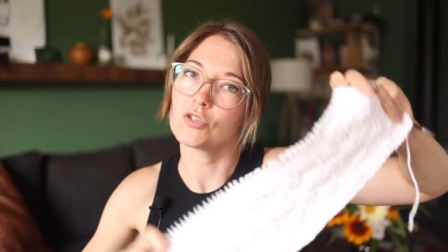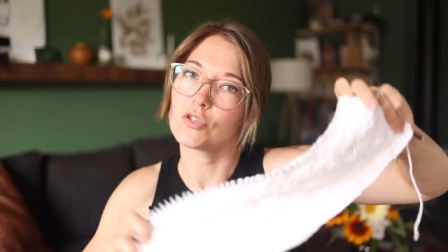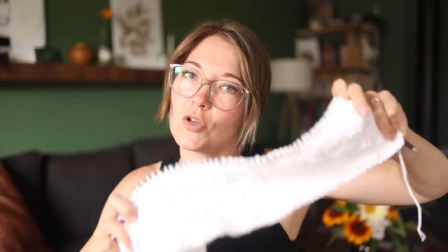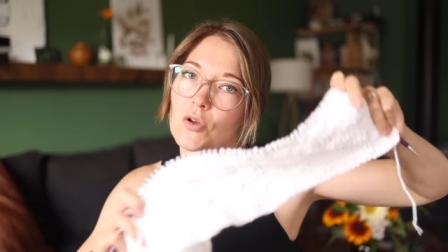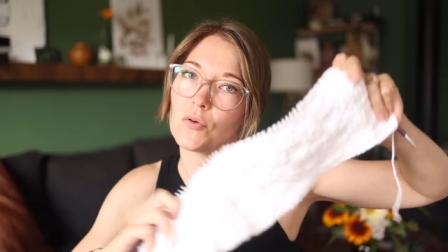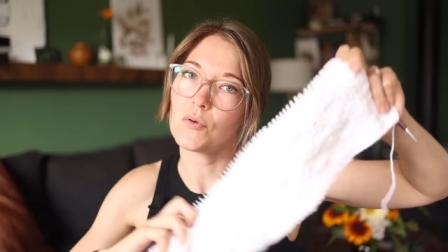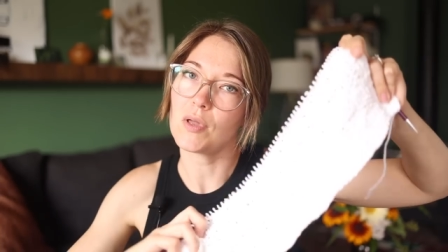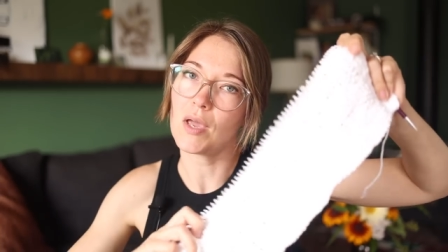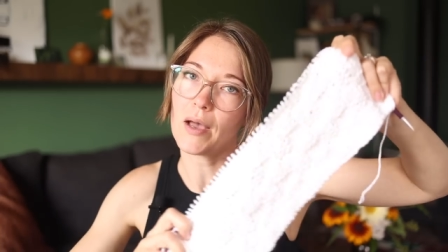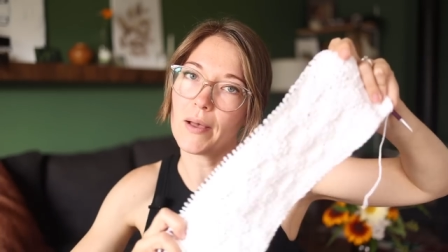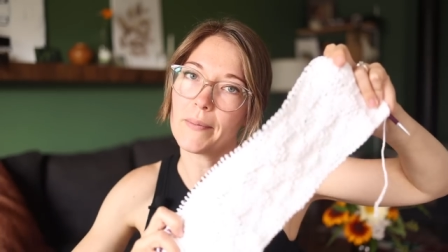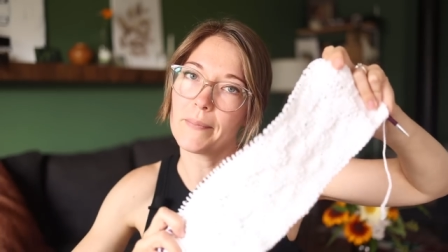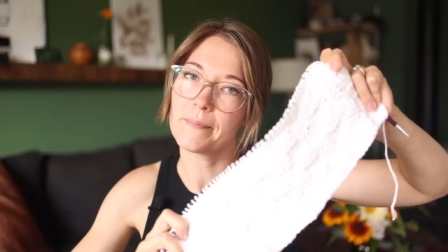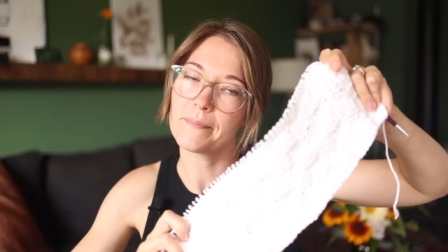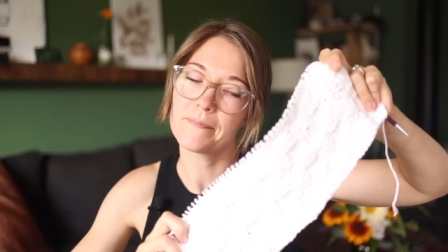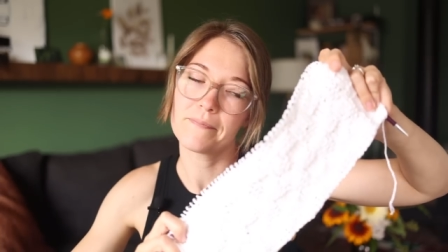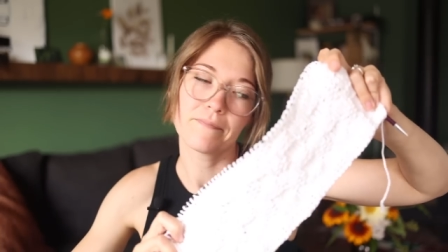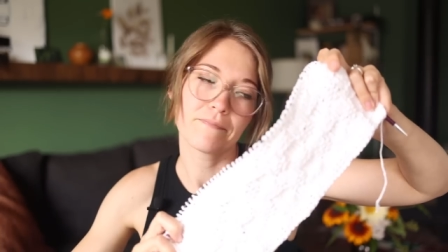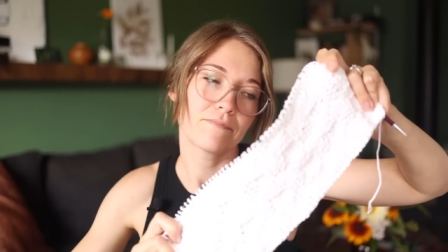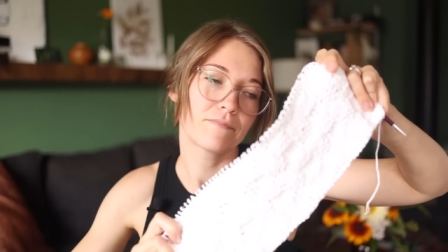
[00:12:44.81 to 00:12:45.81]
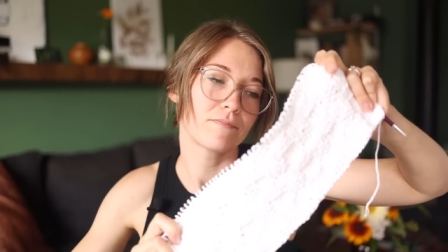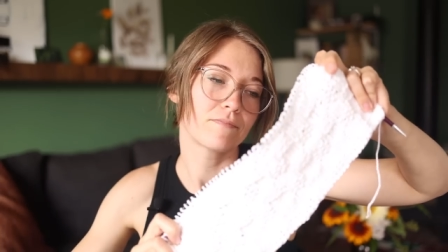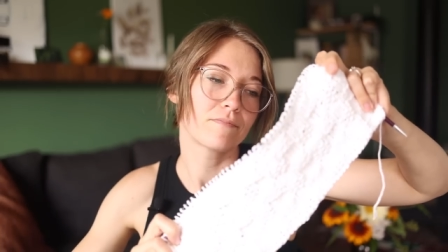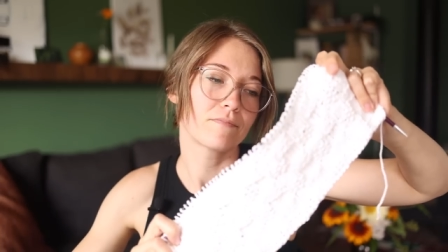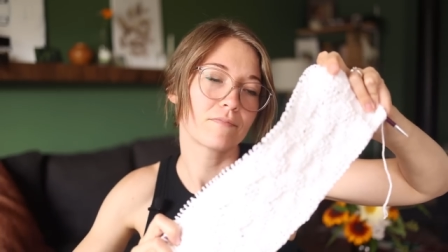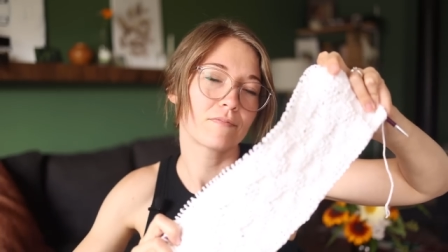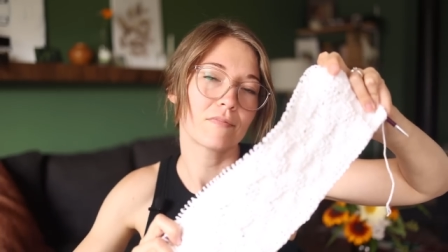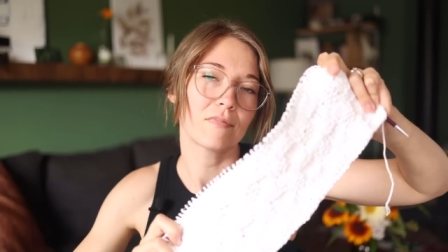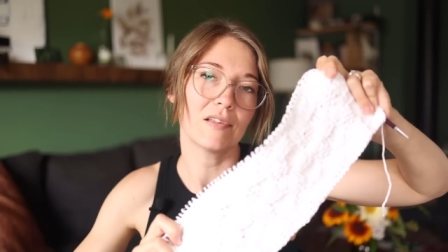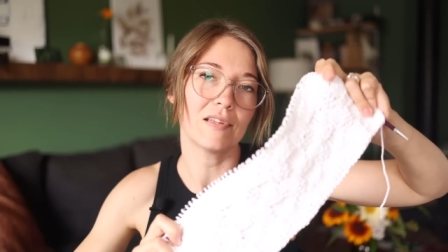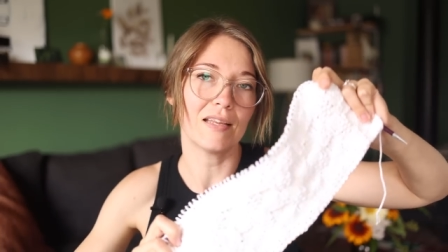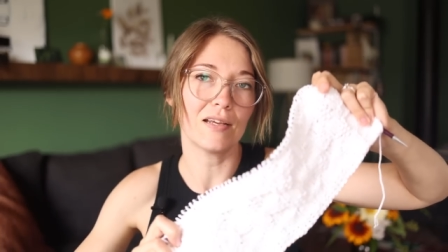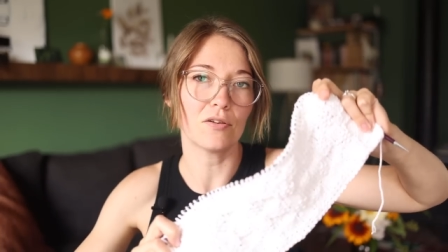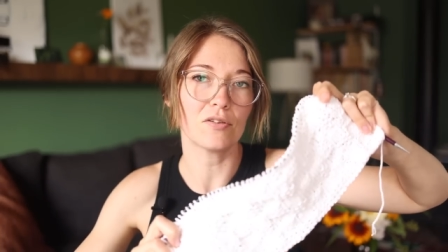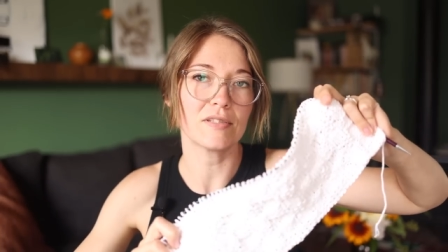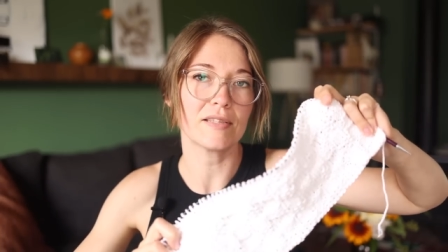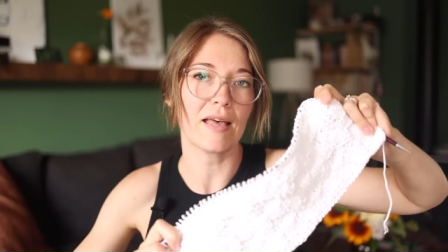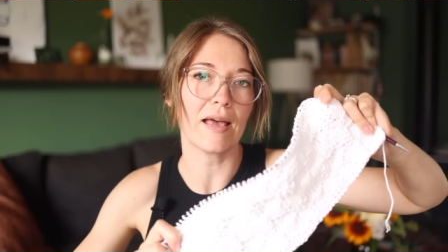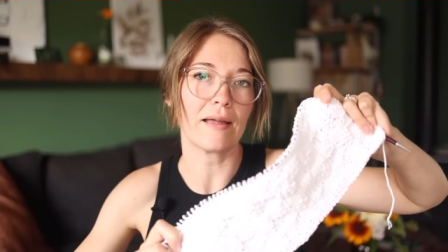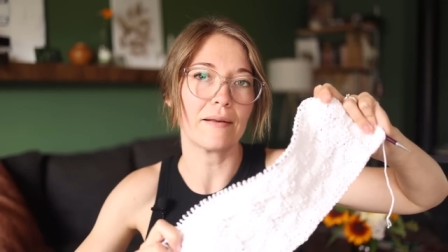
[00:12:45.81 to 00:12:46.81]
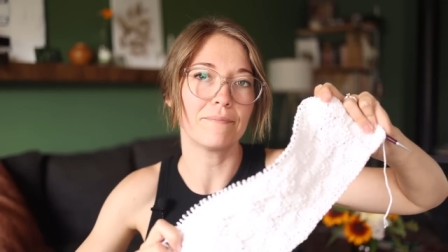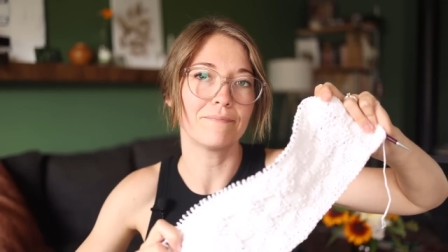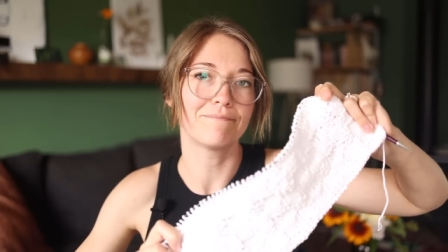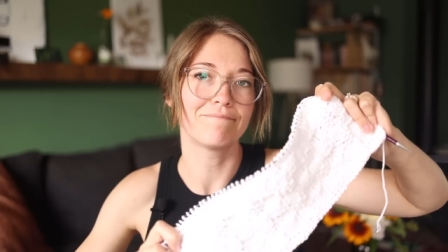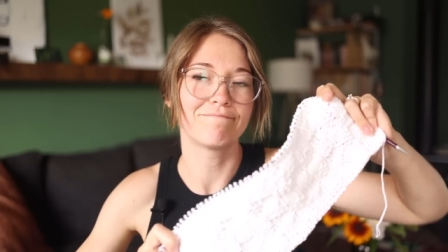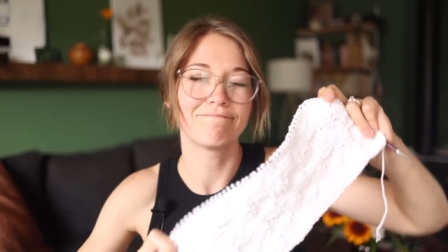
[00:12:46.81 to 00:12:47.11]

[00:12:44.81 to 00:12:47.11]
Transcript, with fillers: So yeah, there's that